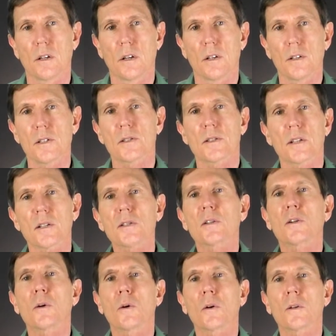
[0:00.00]
This doesn't
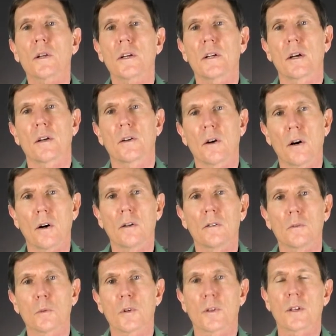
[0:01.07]
correlate at all
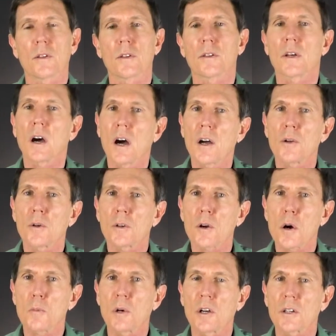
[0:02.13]
with either the high order
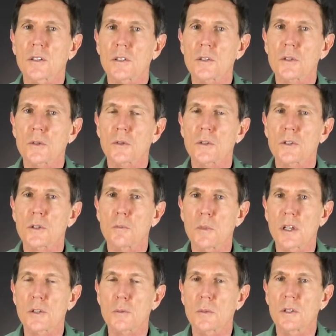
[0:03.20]
harmonic distortion
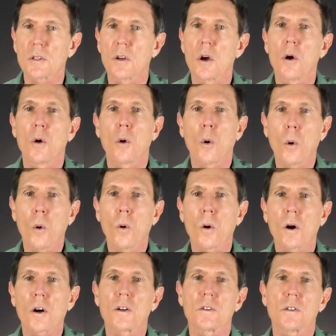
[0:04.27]
measurement
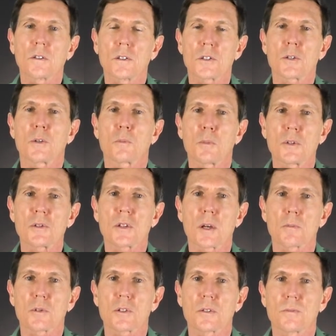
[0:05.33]
or listener
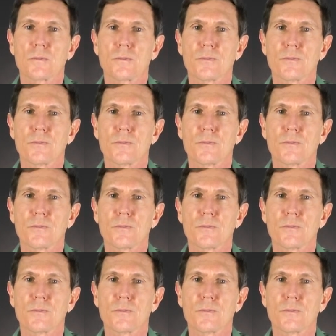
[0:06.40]
perception.